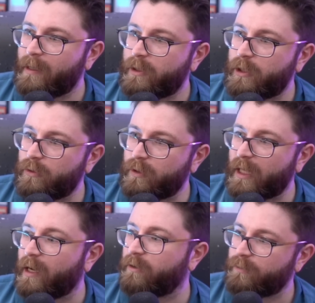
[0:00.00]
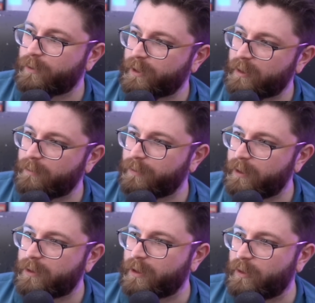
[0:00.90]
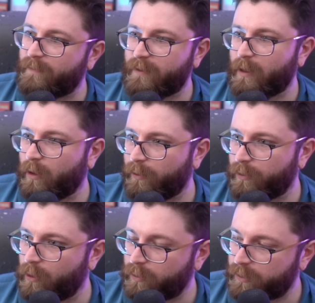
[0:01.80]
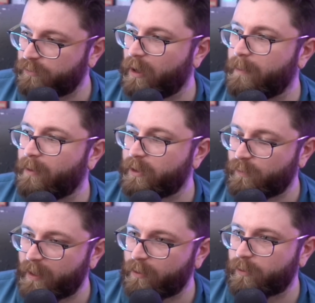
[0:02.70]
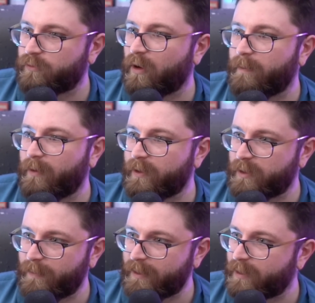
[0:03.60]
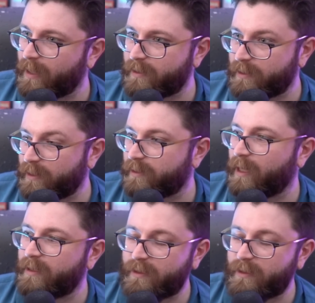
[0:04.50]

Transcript: To get 100% completion, you have to get all the golden strawberries, regular strawberries, the B sides, the C sides.